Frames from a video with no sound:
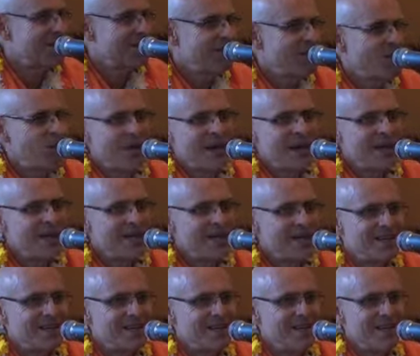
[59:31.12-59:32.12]
Uh,
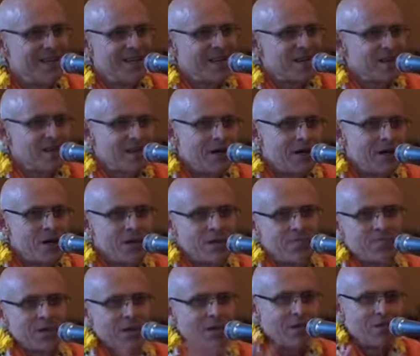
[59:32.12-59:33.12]
why? Uh,
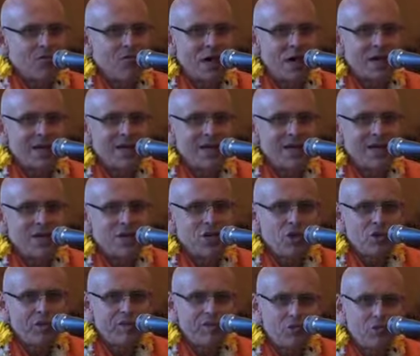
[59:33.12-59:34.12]
why any
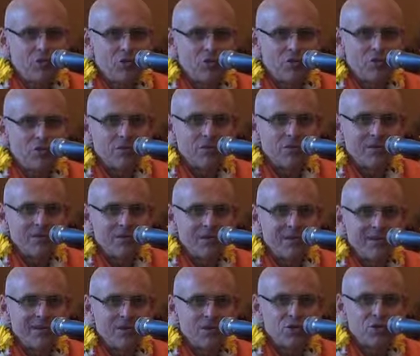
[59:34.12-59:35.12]
of you?
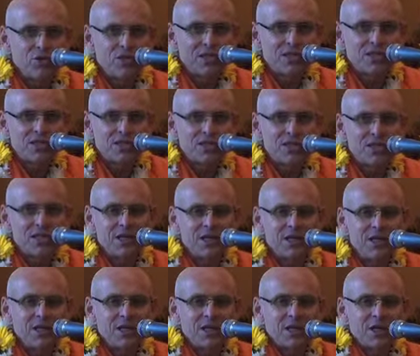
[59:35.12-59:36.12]
Uh, you can
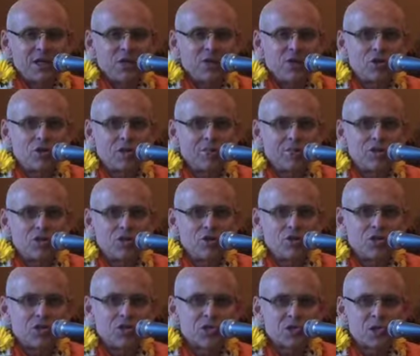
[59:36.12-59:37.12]
see you come to
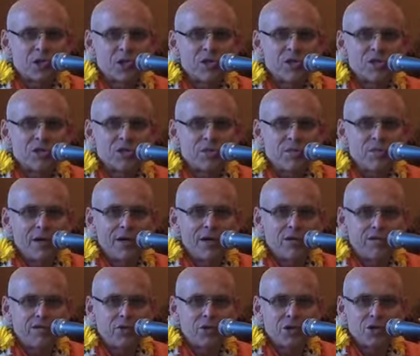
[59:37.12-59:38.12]
Australia to make
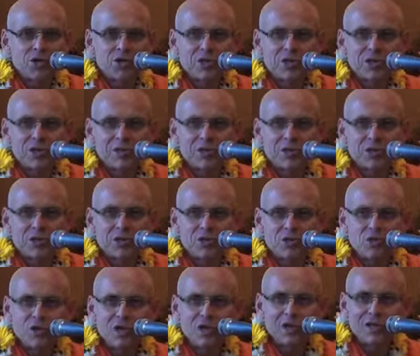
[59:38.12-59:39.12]
a fortune, and what do
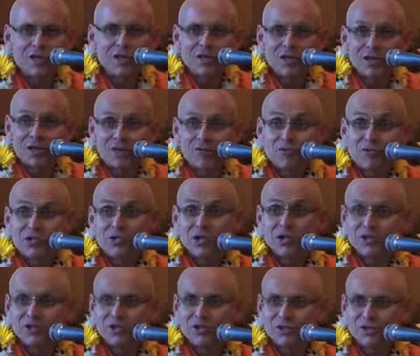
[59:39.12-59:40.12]
you get? Krishna
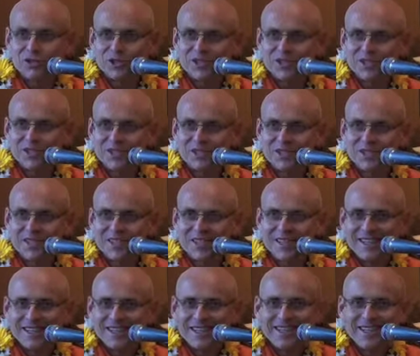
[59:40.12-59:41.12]
consciousness.
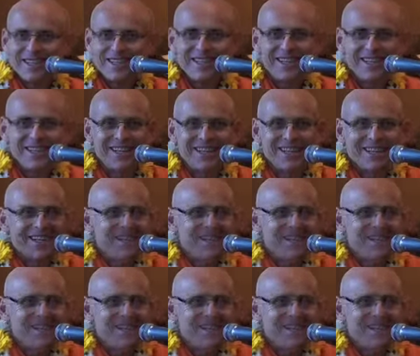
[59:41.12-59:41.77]
Yeah?